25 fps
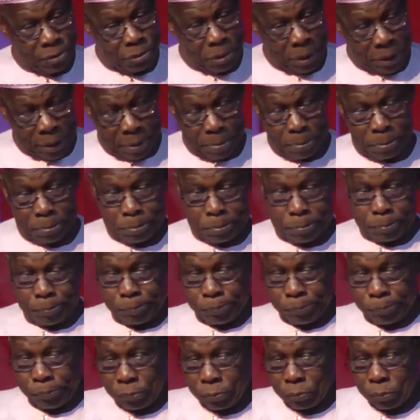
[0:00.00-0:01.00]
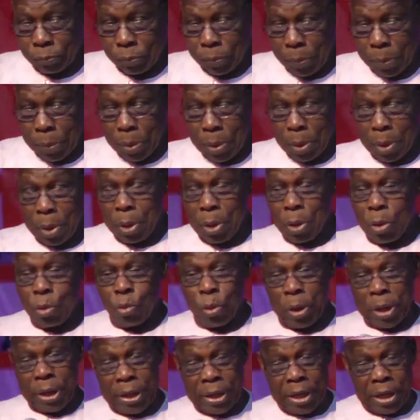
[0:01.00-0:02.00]
with him.
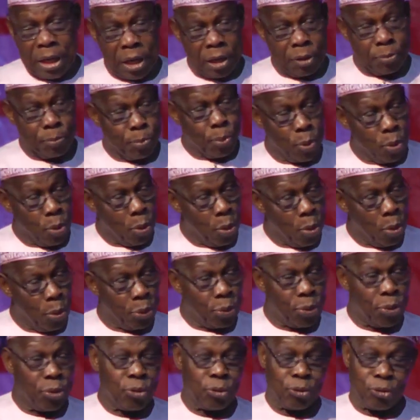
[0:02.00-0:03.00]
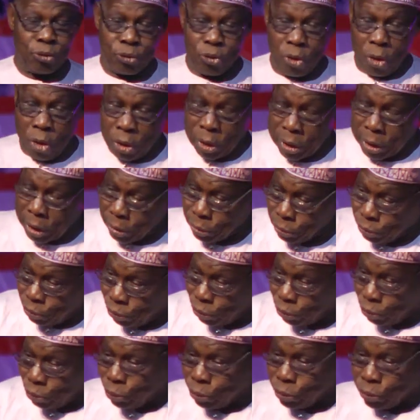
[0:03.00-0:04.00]
We need both strong
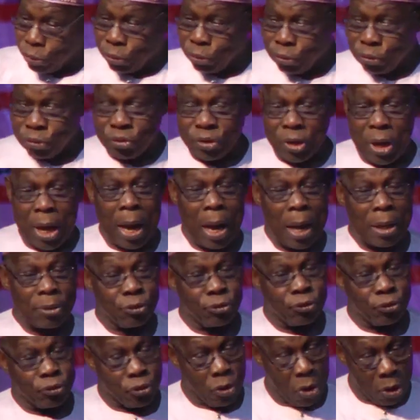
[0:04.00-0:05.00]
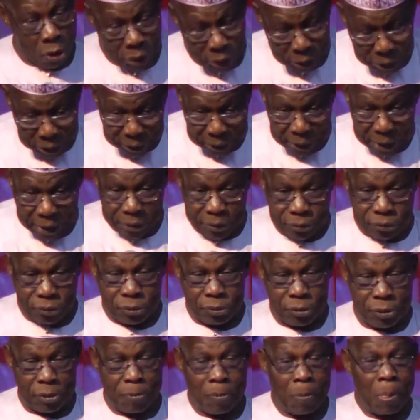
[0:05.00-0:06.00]
institutions and strong
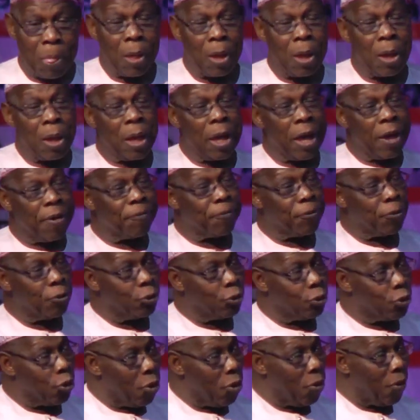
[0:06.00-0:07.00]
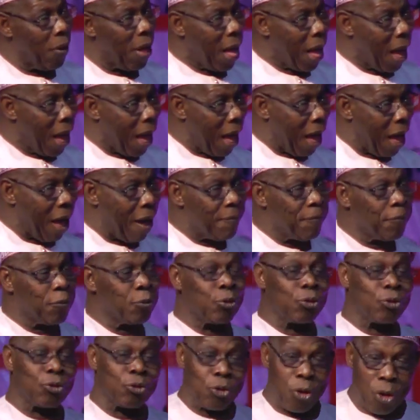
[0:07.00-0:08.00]
leaders. If you don't have
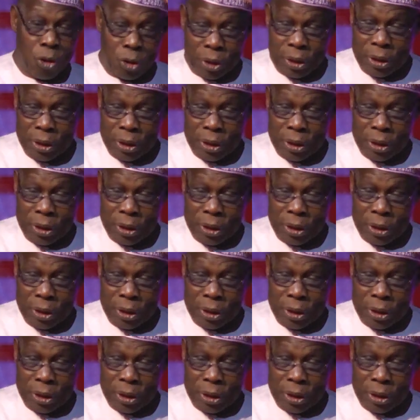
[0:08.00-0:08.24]
strong